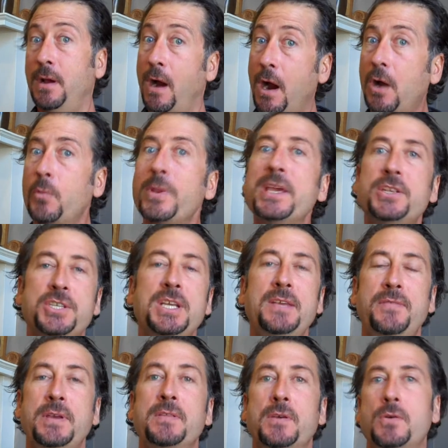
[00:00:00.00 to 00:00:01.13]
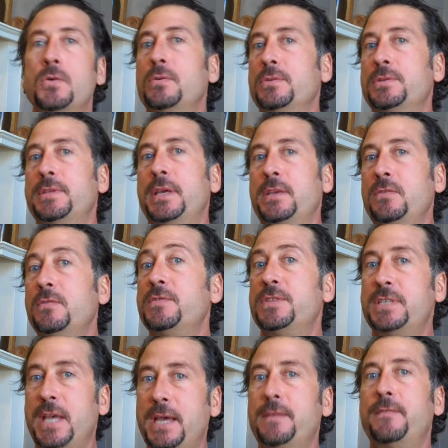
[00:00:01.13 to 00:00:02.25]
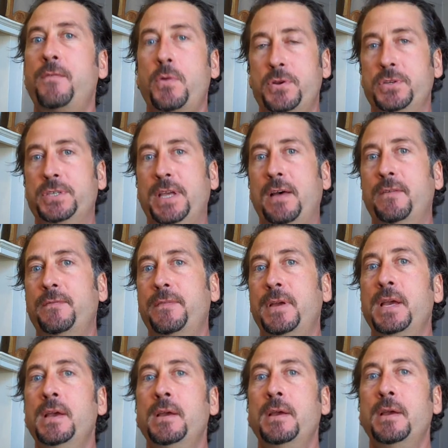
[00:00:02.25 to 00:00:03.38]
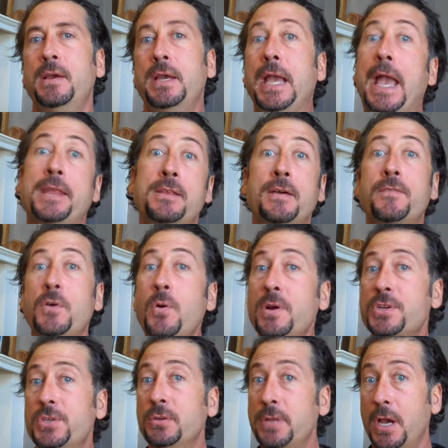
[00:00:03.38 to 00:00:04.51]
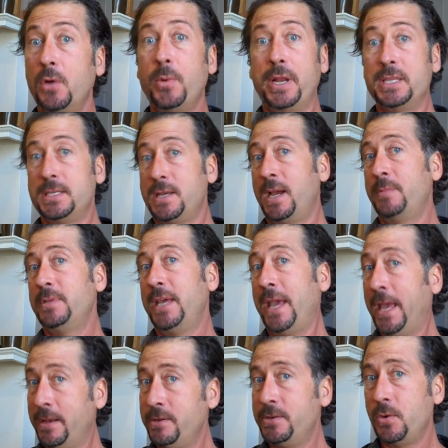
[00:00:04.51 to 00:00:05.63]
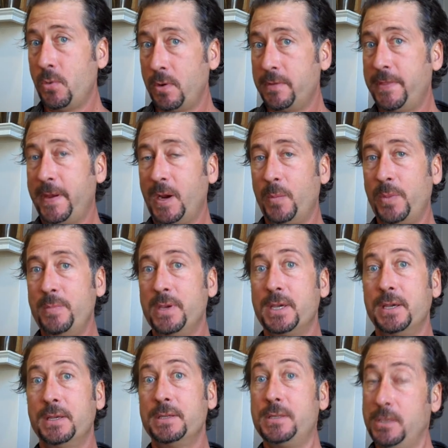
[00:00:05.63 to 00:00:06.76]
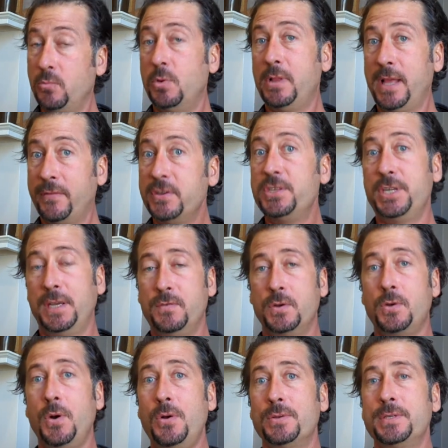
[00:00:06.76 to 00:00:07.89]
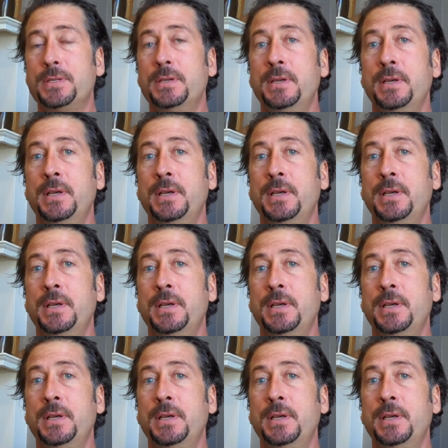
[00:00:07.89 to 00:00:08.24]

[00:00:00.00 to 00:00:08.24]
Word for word: Are we achieving the goals that you've set for yourself? And of course, you'll know when it's time to end your therapy because you will have achieved your goals.